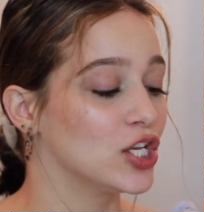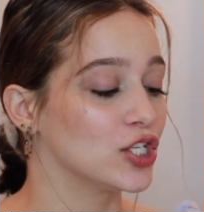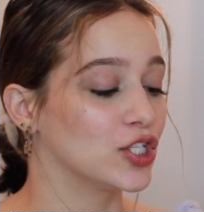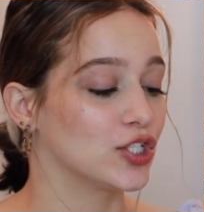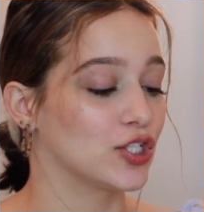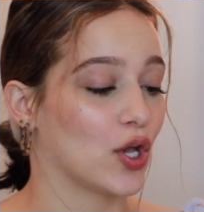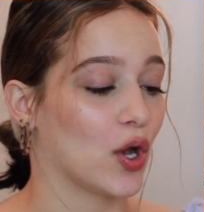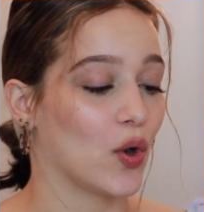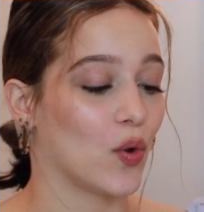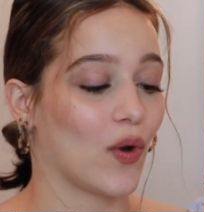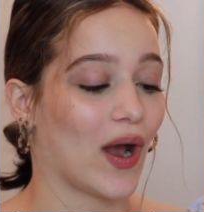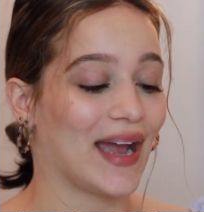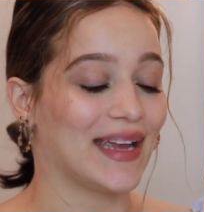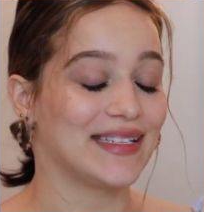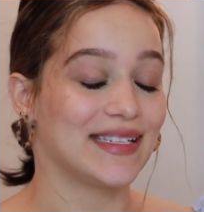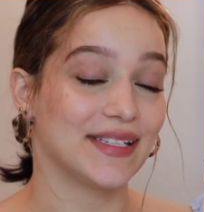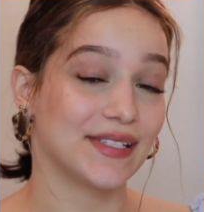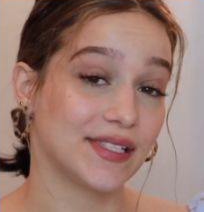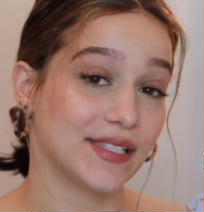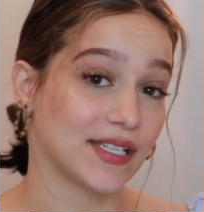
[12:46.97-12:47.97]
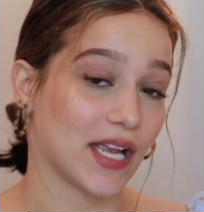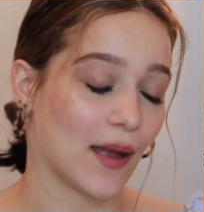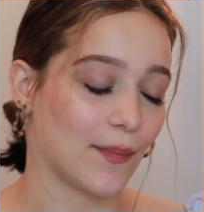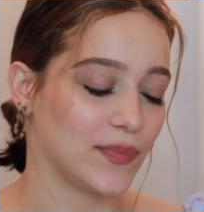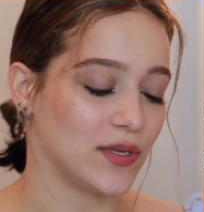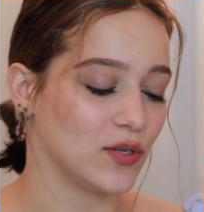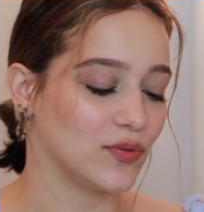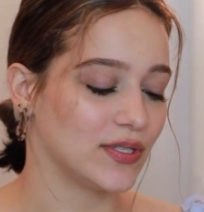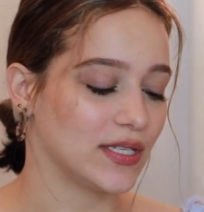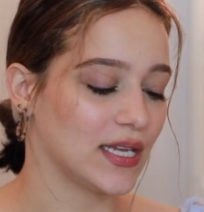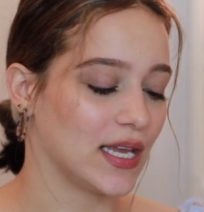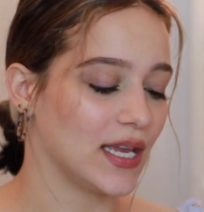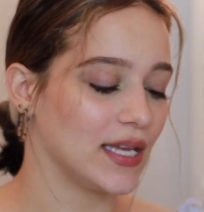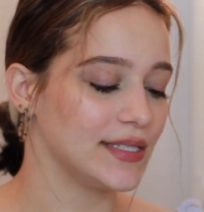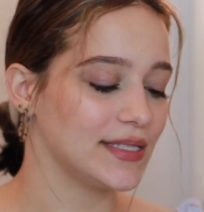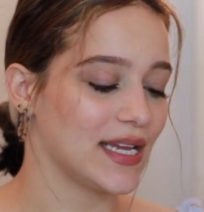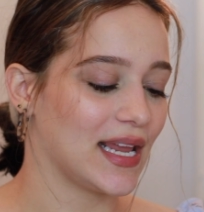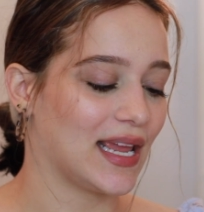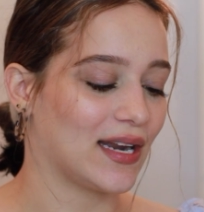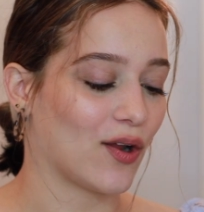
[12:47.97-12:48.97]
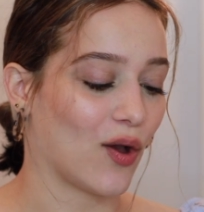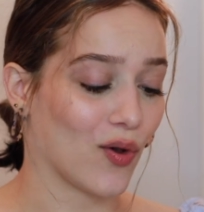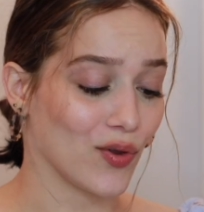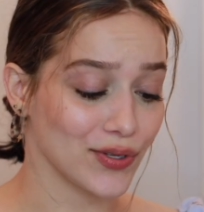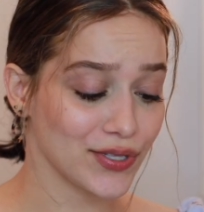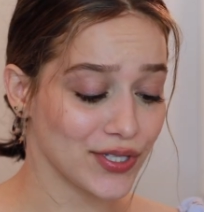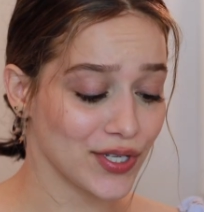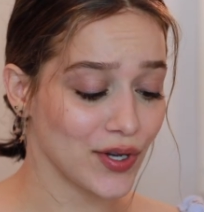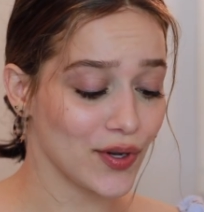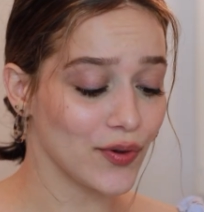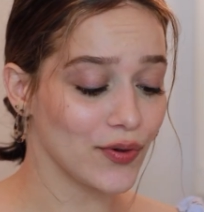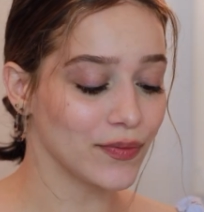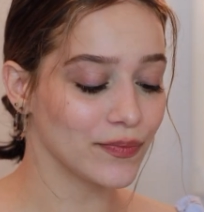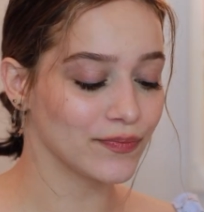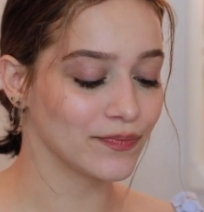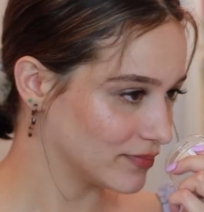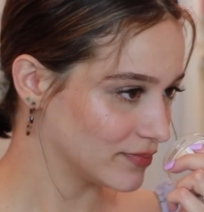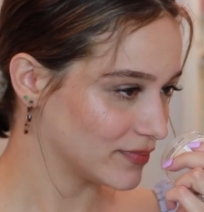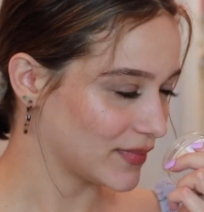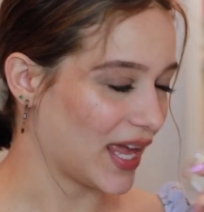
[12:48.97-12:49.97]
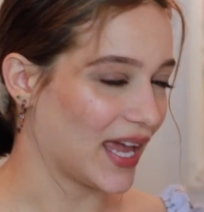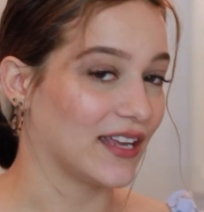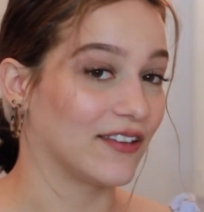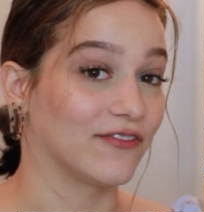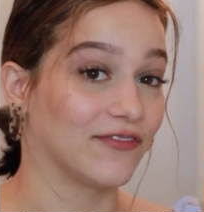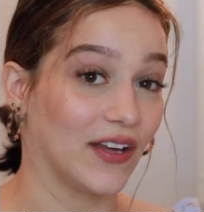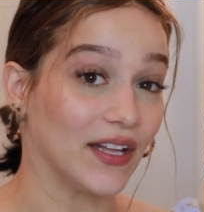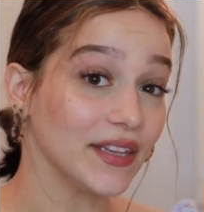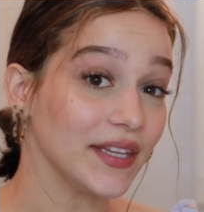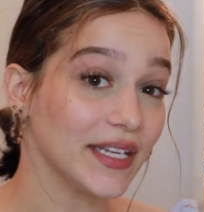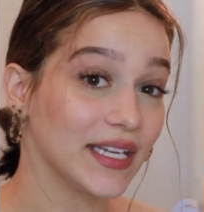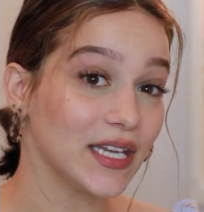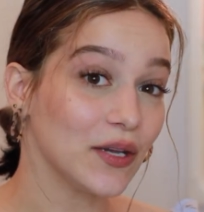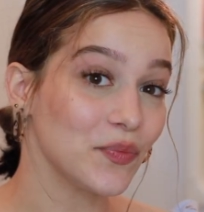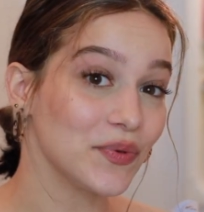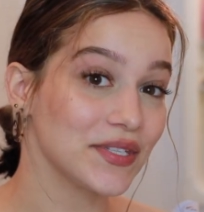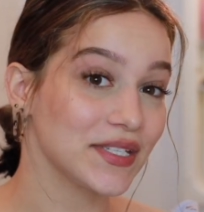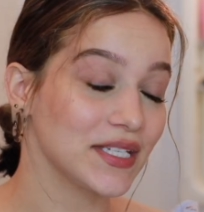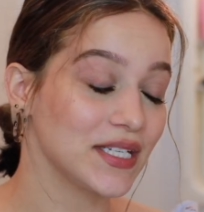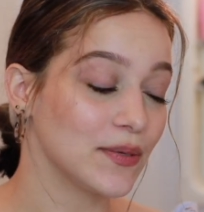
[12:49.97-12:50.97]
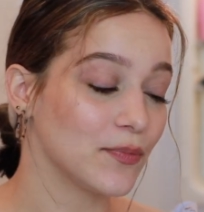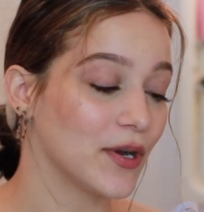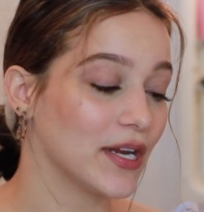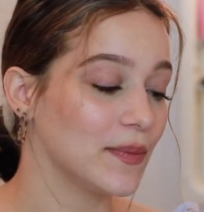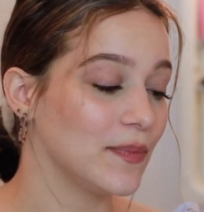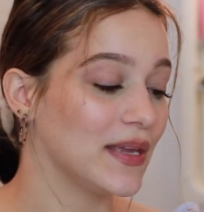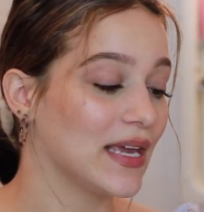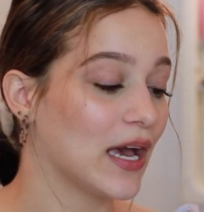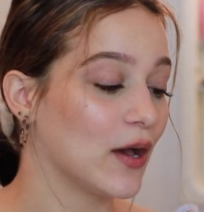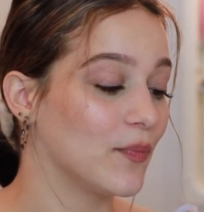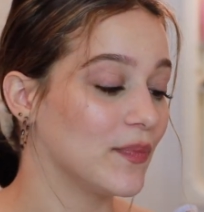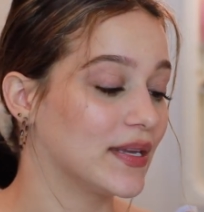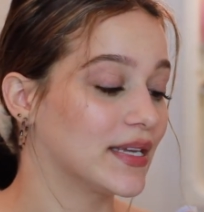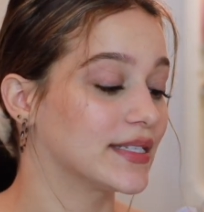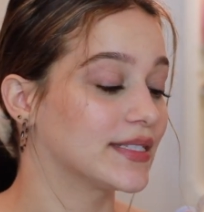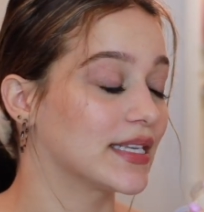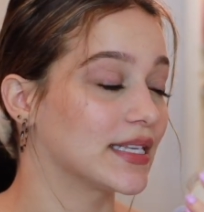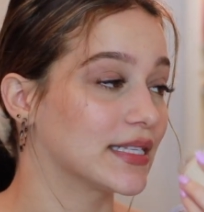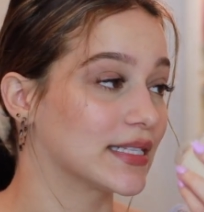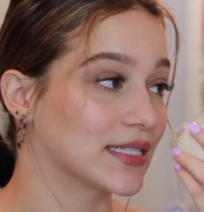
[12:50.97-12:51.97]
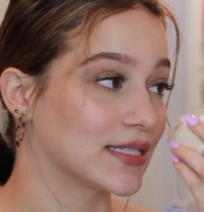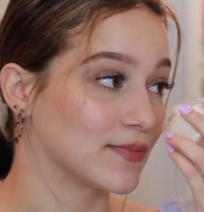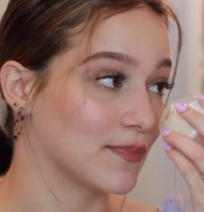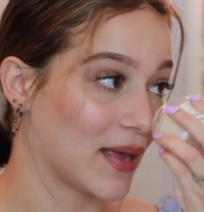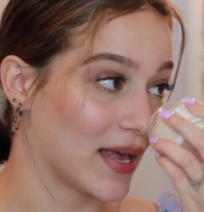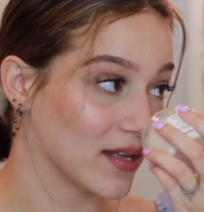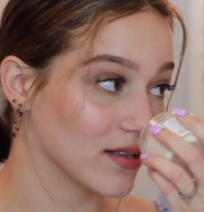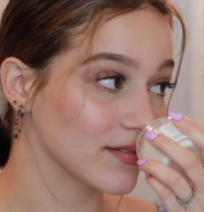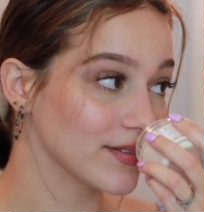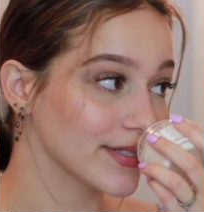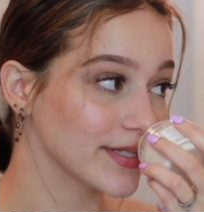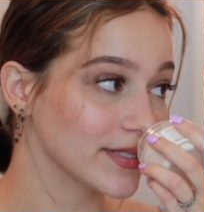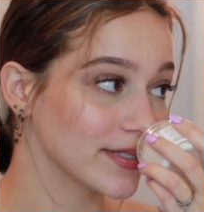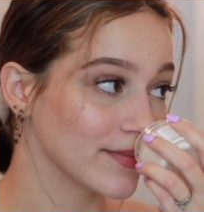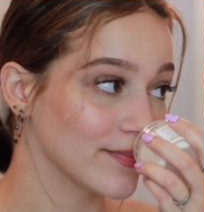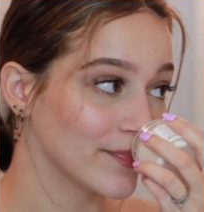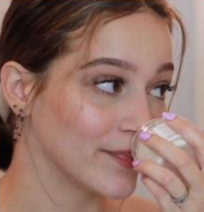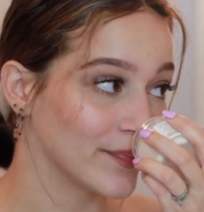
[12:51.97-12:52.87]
So I did stop using it, and also I felt like it was gonna break me out because it smells